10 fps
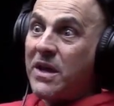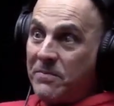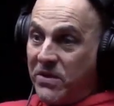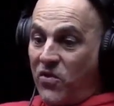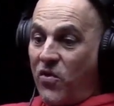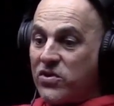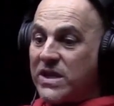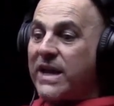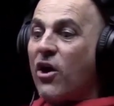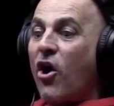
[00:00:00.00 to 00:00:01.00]
Because
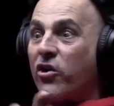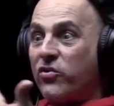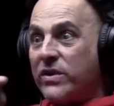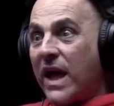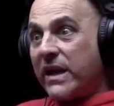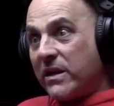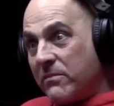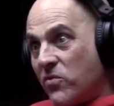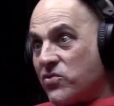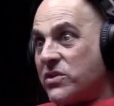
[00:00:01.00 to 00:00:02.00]
I argued that in a
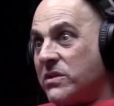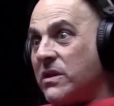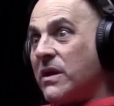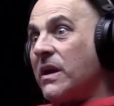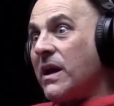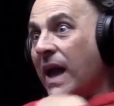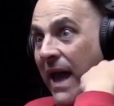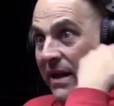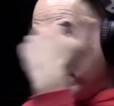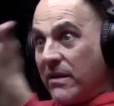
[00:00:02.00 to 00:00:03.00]
motion
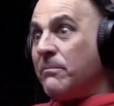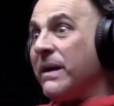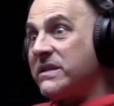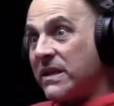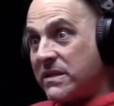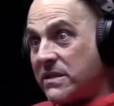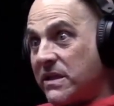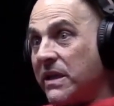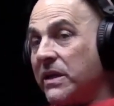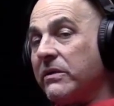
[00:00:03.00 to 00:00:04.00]
at my
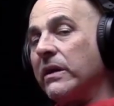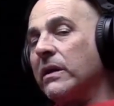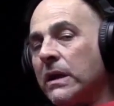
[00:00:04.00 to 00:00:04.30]
sentencing hearing.